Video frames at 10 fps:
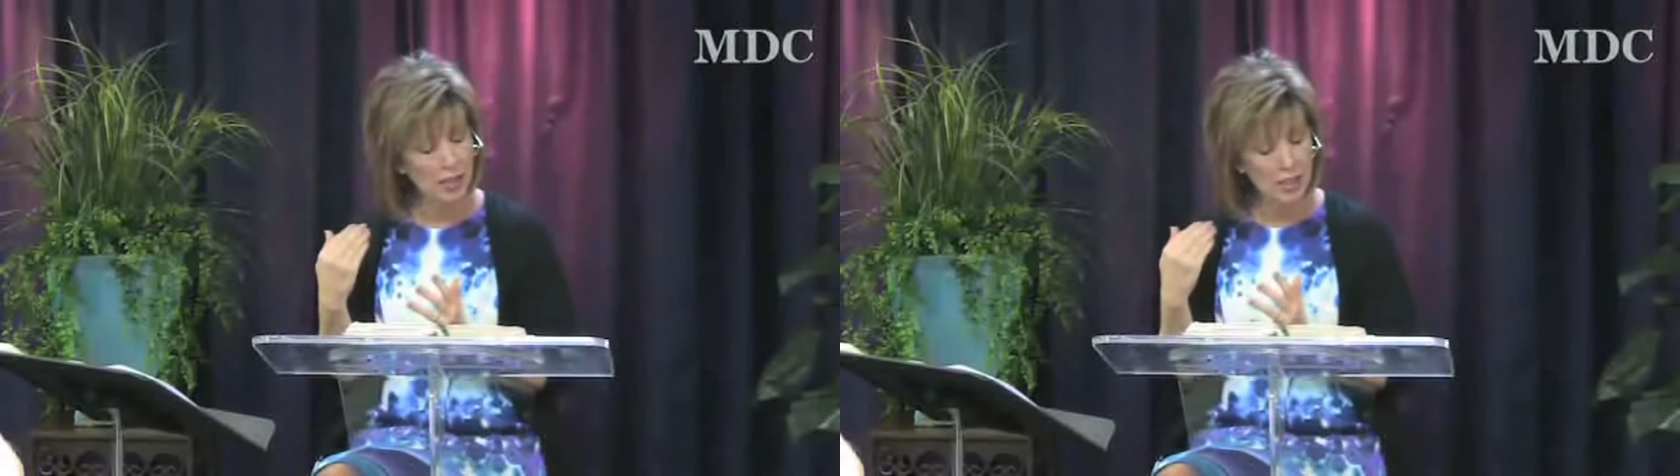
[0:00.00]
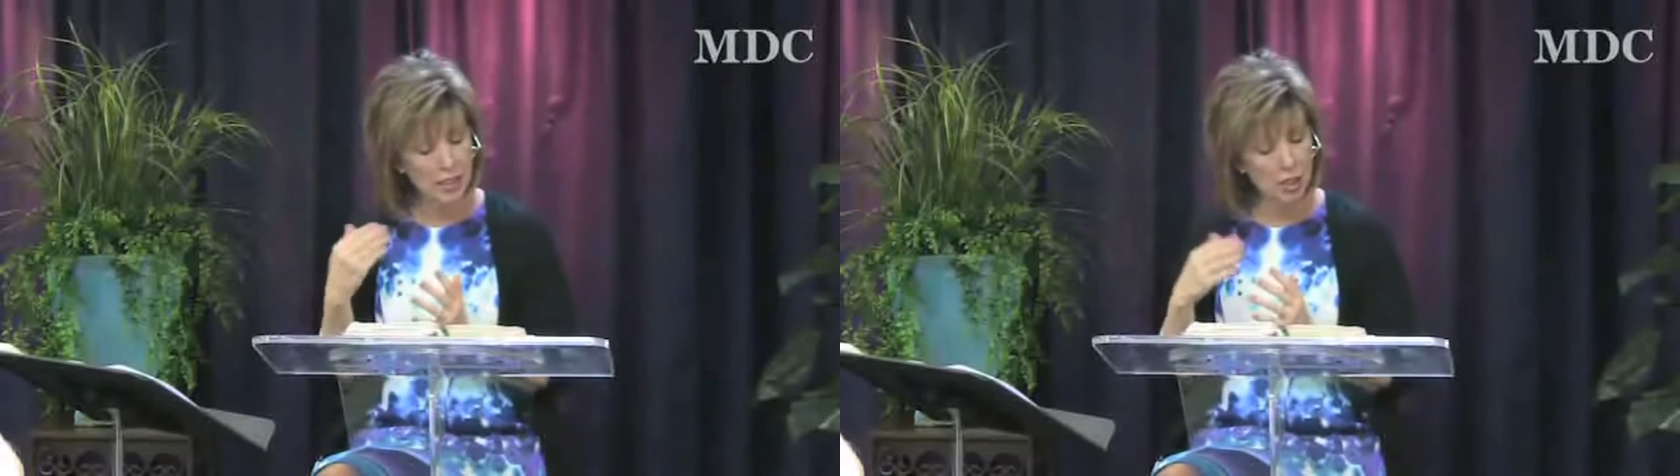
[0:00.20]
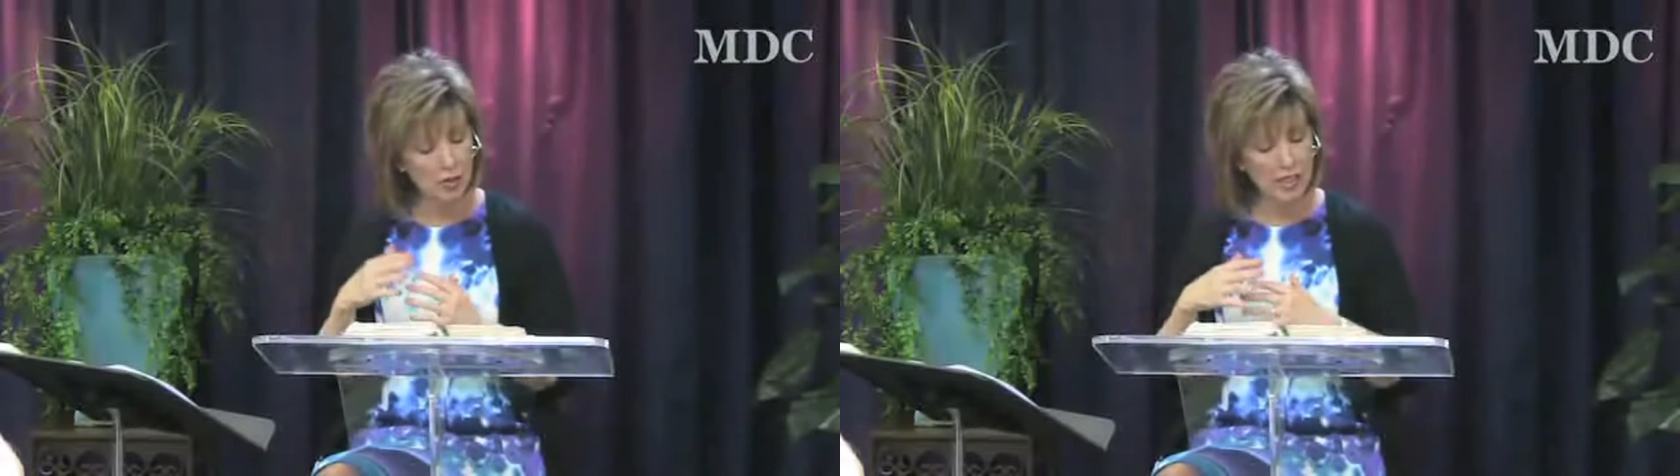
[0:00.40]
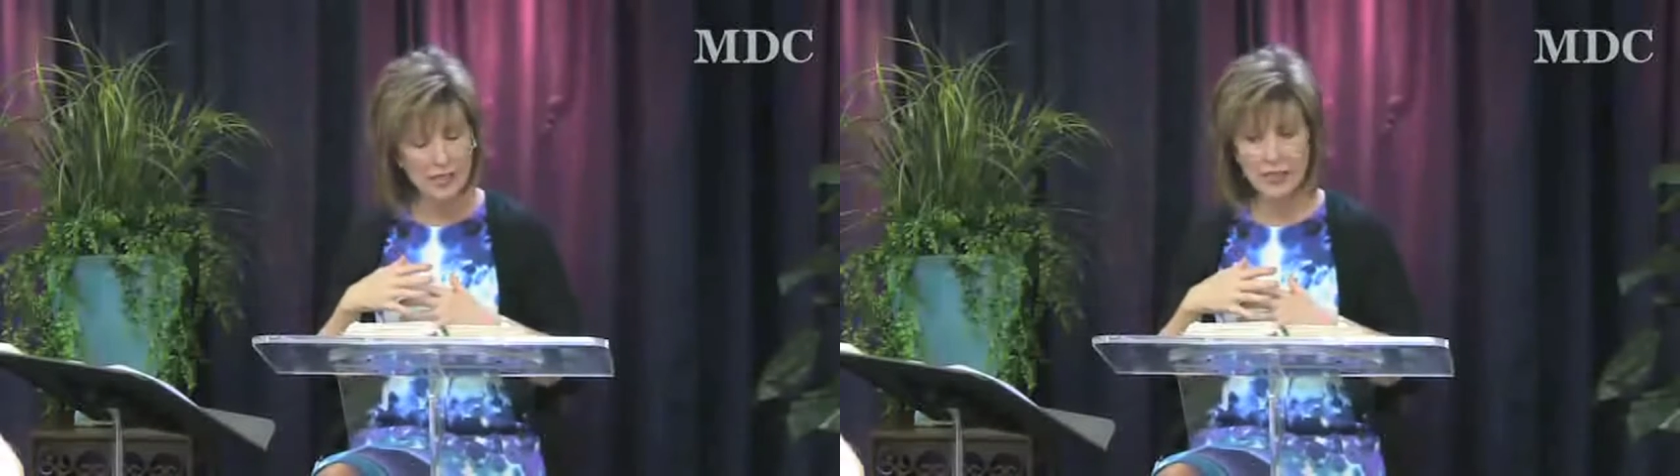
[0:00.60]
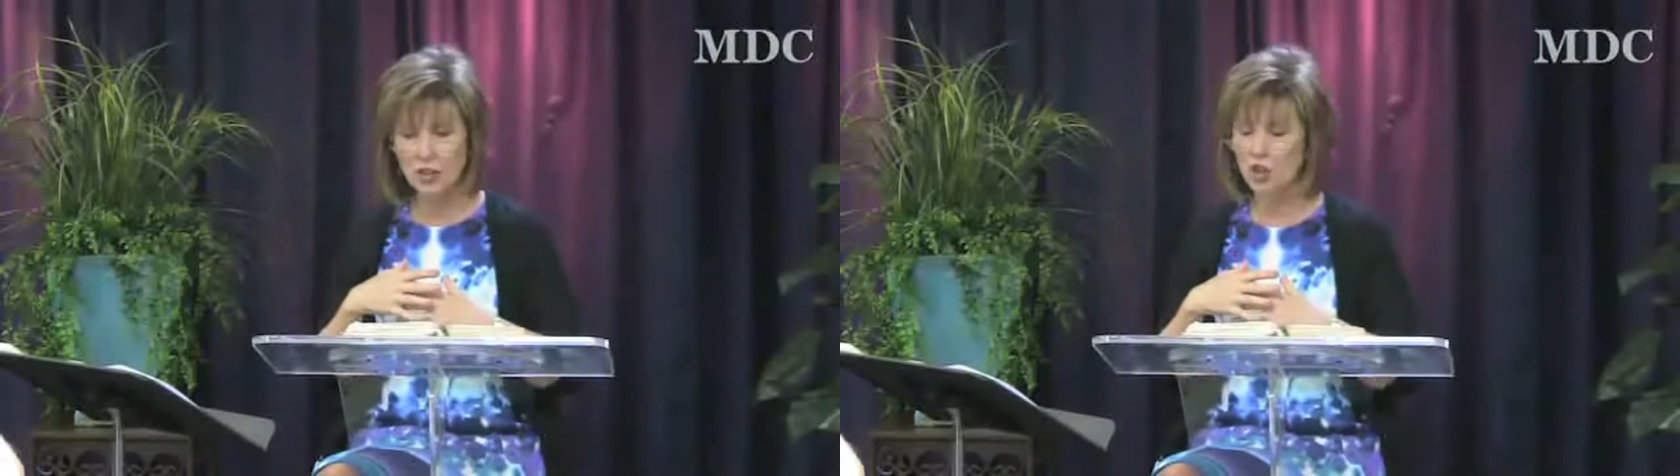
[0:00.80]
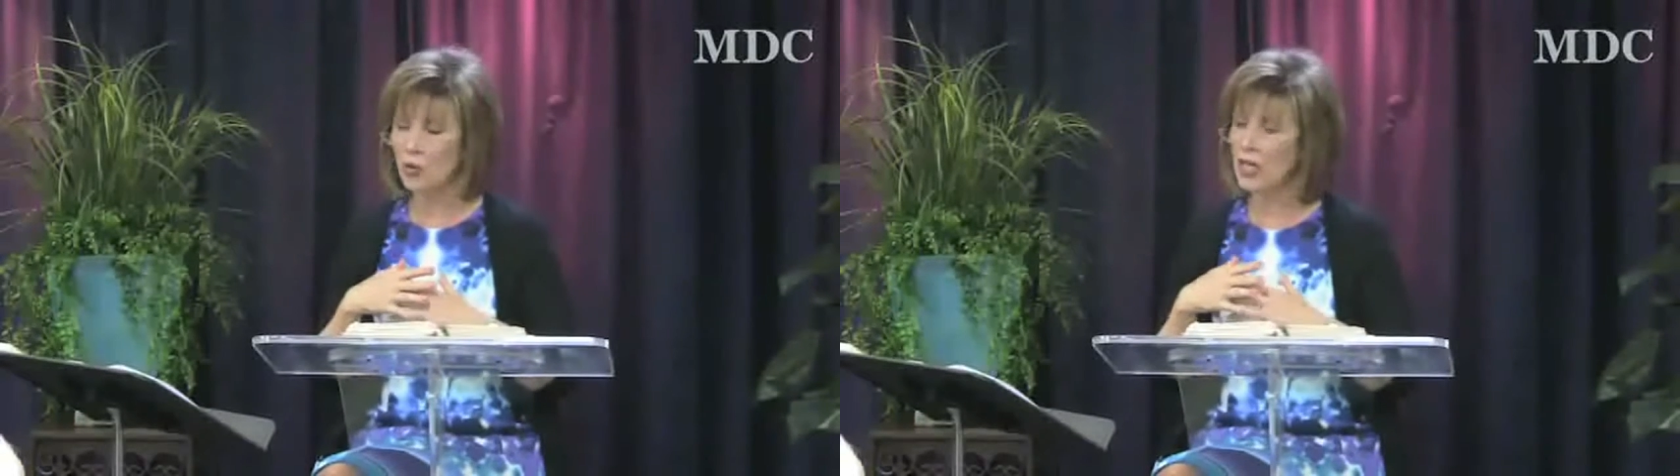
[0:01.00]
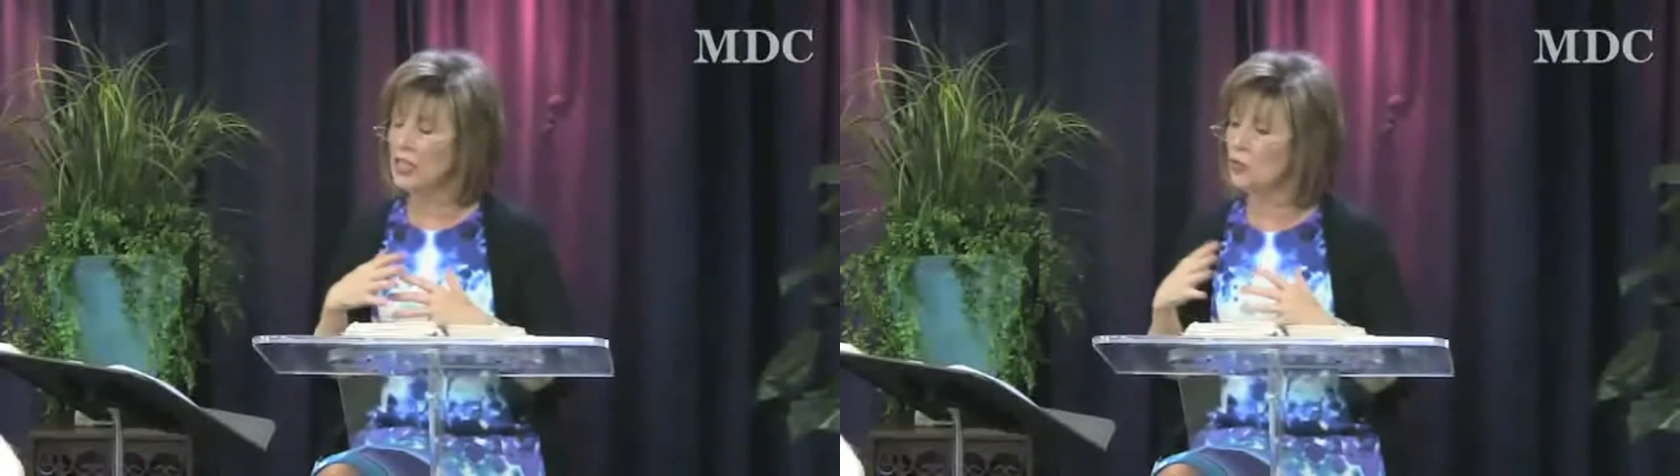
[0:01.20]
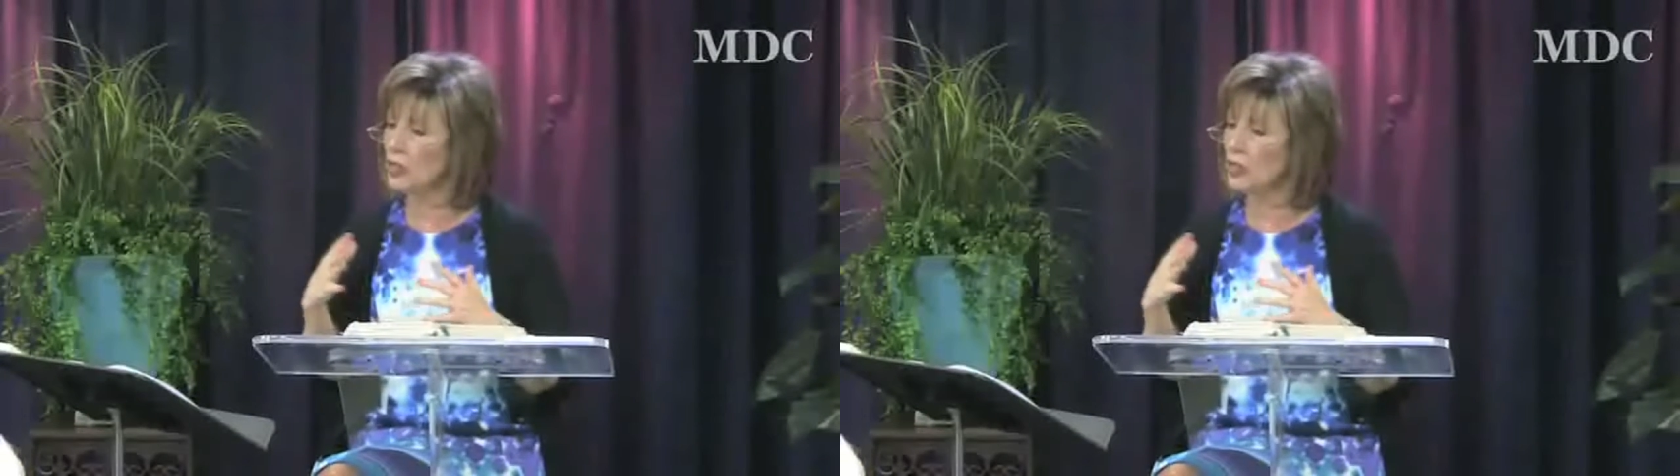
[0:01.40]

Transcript: You know, it's like the training